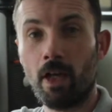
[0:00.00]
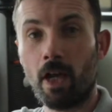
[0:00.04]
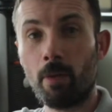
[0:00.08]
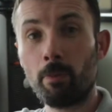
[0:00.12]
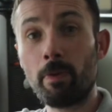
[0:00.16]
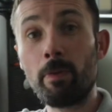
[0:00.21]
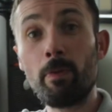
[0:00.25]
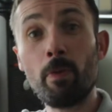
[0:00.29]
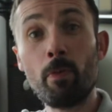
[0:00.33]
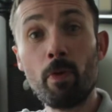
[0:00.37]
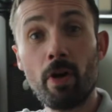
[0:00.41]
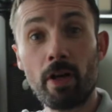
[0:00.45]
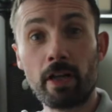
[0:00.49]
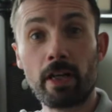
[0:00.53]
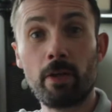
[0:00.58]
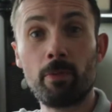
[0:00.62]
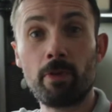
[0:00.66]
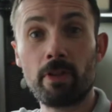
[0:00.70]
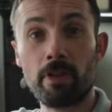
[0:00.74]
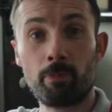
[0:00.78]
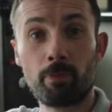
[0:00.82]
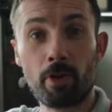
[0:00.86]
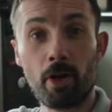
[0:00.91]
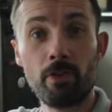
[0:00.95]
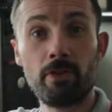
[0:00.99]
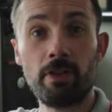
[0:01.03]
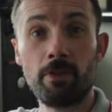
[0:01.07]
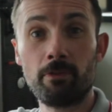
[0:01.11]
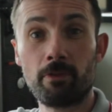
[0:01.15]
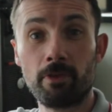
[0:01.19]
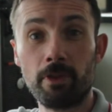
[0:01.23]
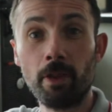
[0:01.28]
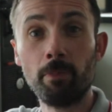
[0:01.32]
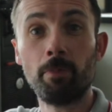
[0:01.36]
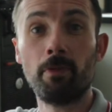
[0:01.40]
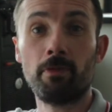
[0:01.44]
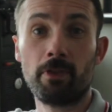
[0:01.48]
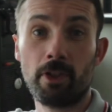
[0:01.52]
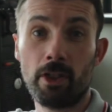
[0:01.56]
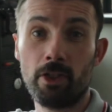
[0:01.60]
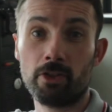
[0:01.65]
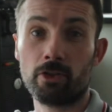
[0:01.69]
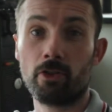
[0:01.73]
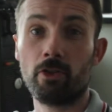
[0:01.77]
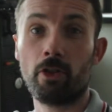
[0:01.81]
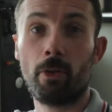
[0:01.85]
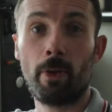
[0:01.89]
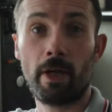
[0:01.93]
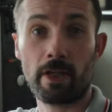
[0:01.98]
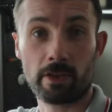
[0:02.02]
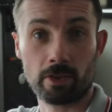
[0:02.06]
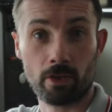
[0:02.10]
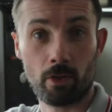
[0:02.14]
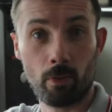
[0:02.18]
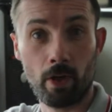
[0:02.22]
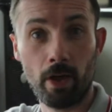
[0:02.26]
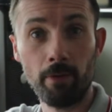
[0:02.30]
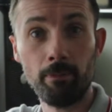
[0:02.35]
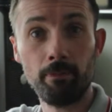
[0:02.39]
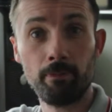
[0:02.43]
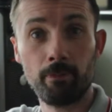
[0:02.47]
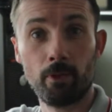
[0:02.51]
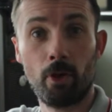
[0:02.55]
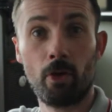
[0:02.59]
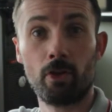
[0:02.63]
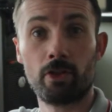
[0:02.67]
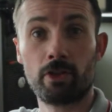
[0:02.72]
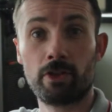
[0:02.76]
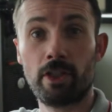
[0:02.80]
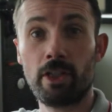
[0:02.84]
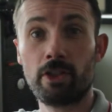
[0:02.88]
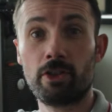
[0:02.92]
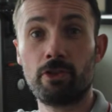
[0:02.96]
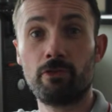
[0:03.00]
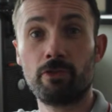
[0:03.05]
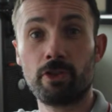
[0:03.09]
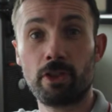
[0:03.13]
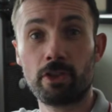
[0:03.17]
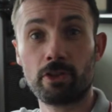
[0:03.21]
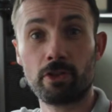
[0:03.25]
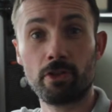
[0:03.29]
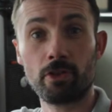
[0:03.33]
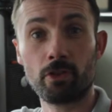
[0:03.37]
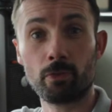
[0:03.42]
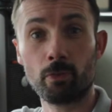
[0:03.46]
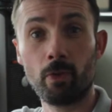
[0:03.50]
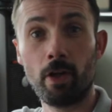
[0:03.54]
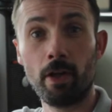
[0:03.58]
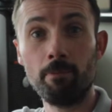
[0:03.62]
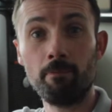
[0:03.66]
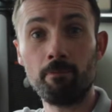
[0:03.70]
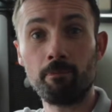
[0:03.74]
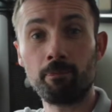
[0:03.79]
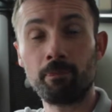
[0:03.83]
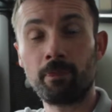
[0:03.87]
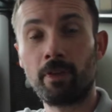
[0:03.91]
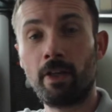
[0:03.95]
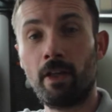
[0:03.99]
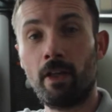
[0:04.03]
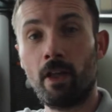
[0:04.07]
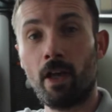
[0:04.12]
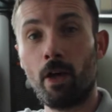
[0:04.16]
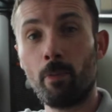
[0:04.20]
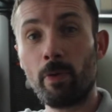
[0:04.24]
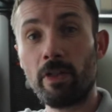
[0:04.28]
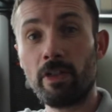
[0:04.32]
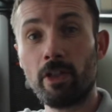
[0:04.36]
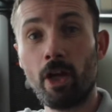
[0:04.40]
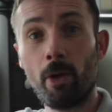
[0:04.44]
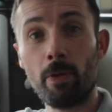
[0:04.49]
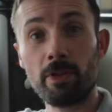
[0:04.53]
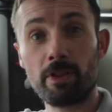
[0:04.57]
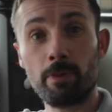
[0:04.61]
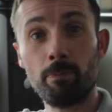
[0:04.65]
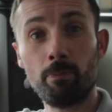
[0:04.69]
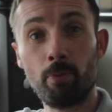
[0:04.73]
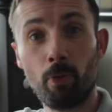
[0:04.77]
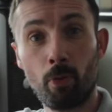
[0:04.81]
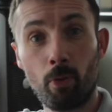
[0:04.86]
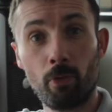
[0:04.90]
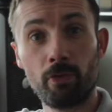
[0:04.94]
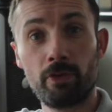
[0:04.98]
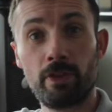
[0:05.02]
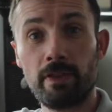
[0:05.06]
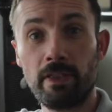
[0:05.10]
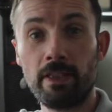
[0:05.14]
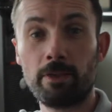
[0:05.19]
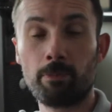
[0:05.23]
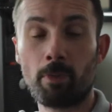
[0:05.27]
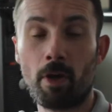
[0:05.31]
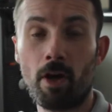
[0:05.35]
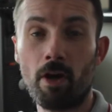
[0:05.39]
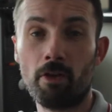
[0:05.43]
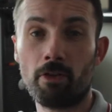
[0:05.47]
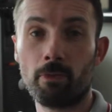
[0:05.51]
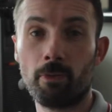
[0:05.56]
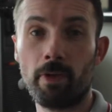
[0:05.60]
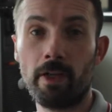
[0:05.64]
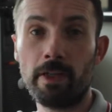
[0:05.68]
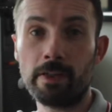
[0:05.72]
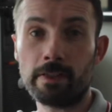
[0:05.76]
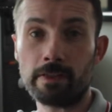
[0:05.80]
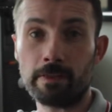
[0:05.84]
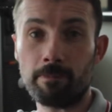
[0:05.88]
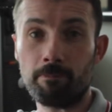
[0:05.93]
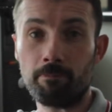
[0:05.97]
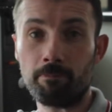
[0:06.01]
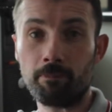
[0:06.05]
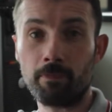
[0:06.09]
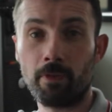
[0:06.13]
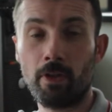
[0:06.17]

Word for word: And we've been working with a protein for a number of years called O X R one, oxidation resistance one, and we know it's important in these pathways.